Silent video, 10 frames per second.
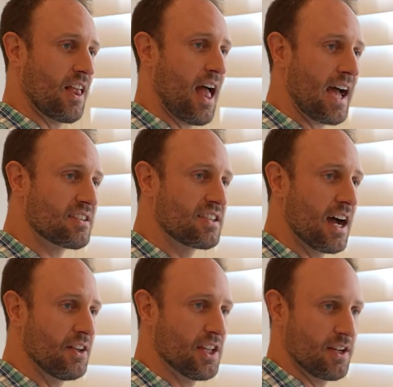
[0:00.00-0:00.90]
ask
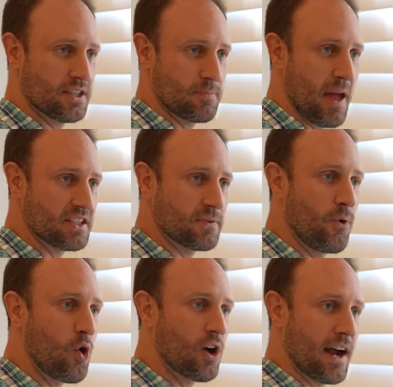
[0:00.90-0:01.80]
Delta to dispense
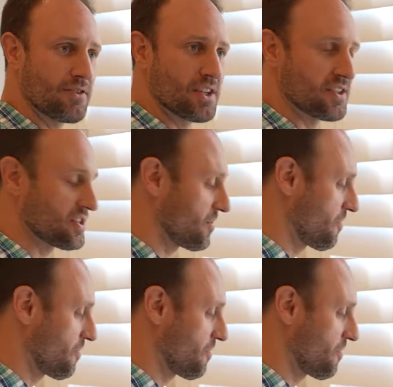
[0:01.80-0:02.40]
4 ounces.